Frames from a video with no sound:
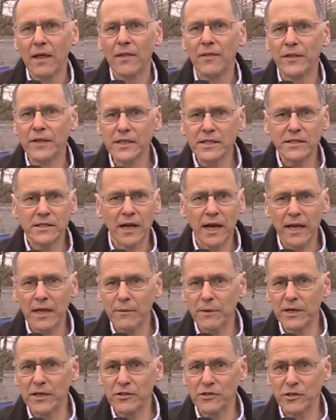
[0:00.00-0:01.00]
This
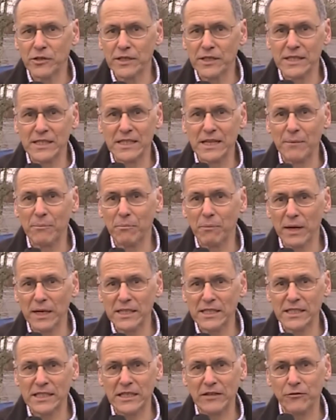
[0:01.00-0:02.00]
documentary series is a
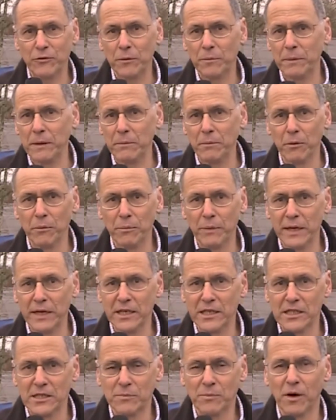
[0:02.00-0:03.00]
must see for people big
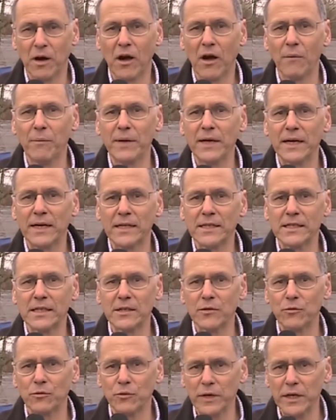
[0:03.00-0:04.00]
and small because it
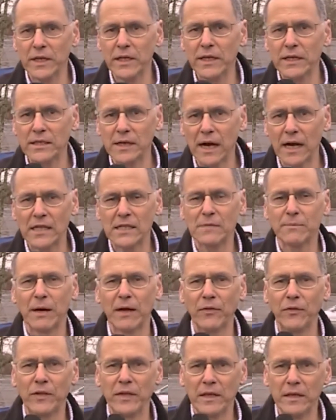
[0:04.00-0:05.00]
really talks
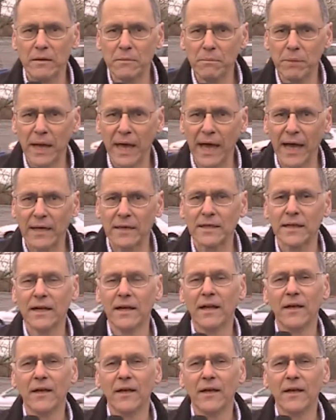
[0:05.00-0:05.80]
about the impact